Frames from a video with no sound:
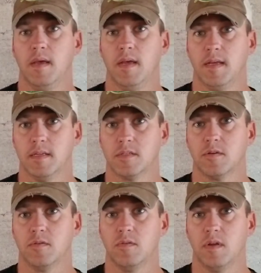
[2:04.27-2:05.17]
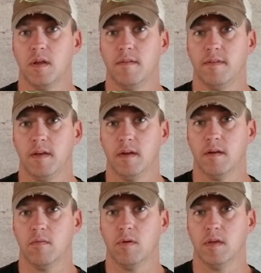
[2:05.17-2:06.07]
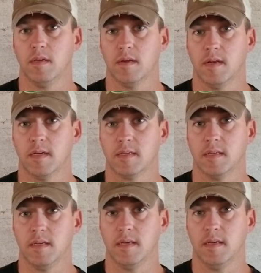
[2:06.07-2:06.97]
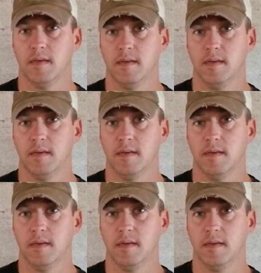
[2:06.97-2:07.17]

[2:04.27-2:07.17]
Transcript: It gets cool enough here where you can actually